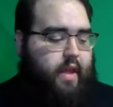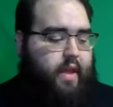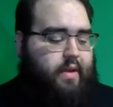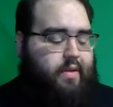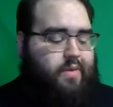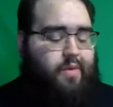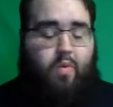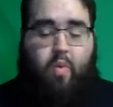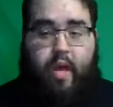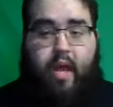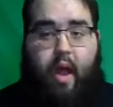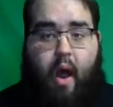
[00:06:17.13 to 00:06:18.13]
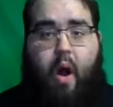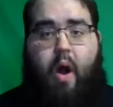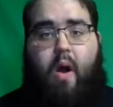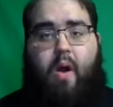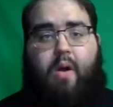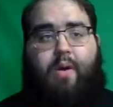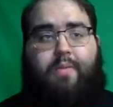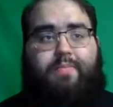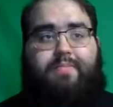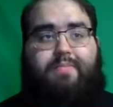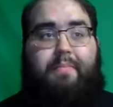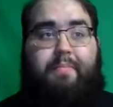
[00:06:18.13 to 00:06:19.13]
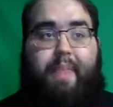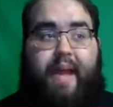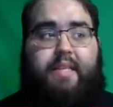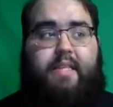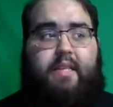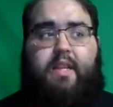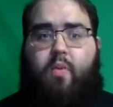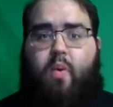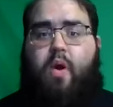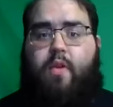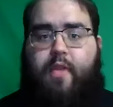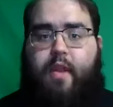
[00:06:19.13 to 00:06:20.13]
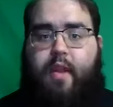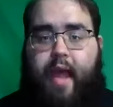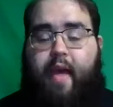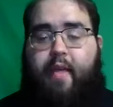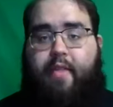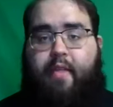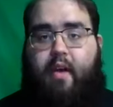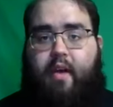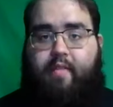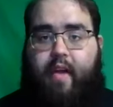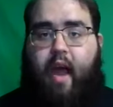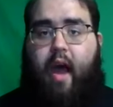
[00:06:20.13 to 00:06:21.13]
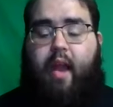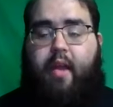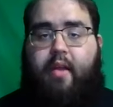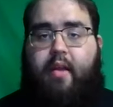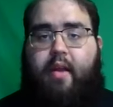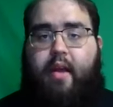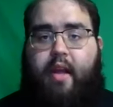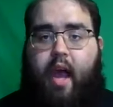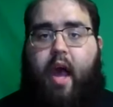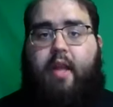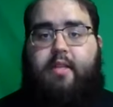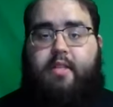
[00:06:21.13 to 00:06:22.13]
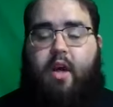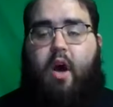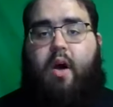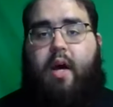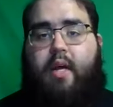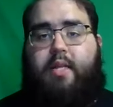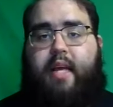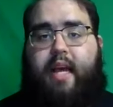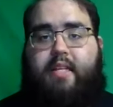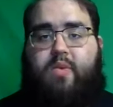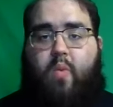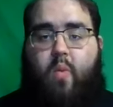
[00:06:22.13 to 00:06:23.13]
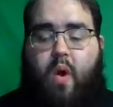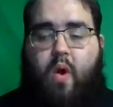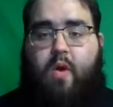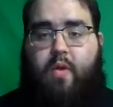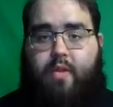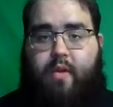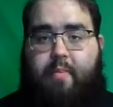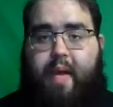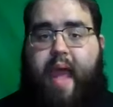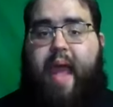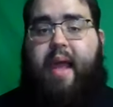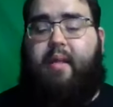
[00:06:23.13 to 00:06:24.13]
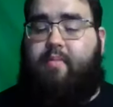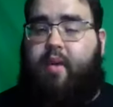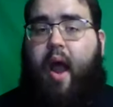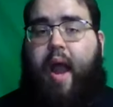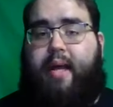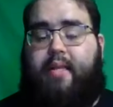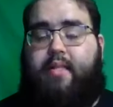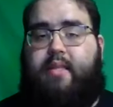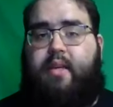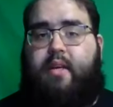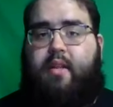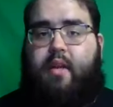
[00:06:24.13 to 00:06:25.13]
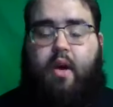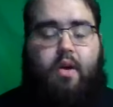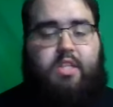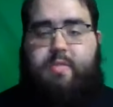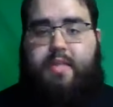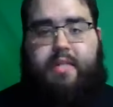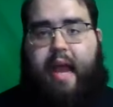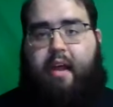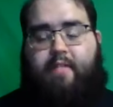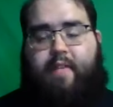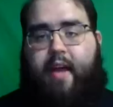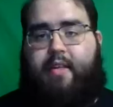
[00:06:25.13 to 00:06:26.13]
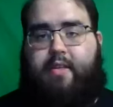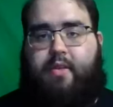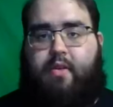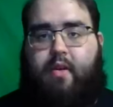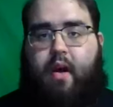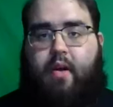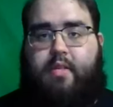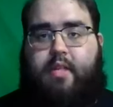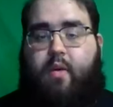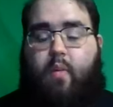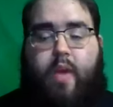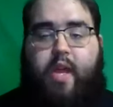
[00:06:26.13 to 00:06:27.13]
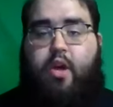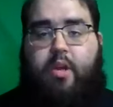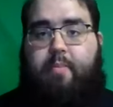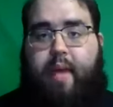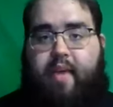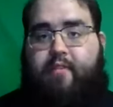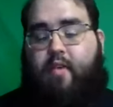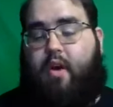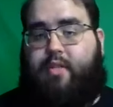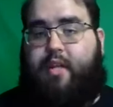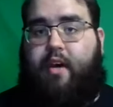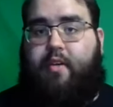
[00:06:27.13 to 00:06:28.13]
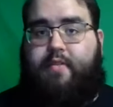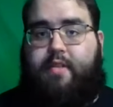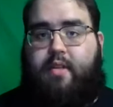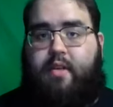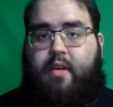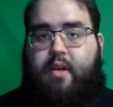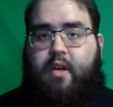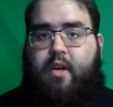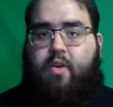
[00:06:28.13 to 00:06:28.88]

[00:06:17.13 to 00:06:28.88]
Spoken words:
that we are basically worth the death of God. God saw us as worth paying the price, the ultimate sacrifice on the cross that we couldn't pay for ourselves.